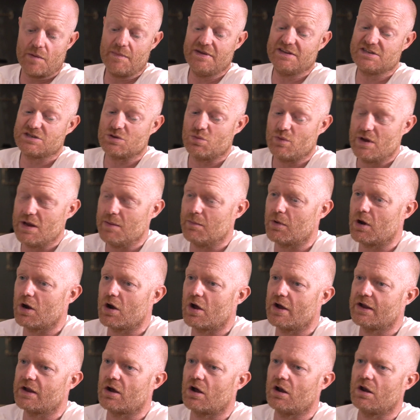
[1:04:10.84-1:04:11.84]
I'm into him. I
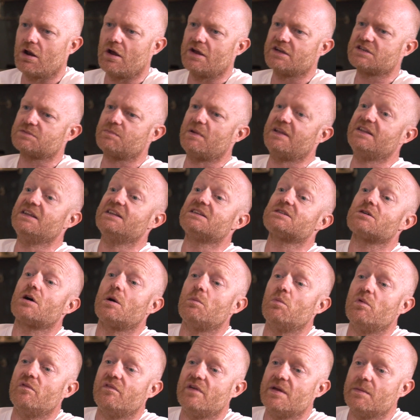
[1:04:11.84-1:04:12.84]
like spending
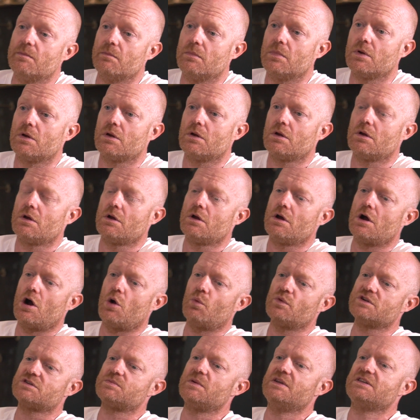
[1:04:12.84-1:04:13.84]
time with him. Yeah.
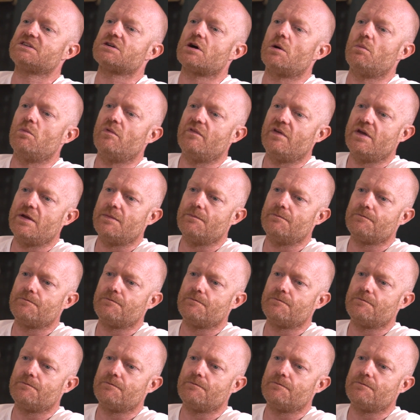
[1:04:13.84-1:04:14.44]
I want to spend time with him.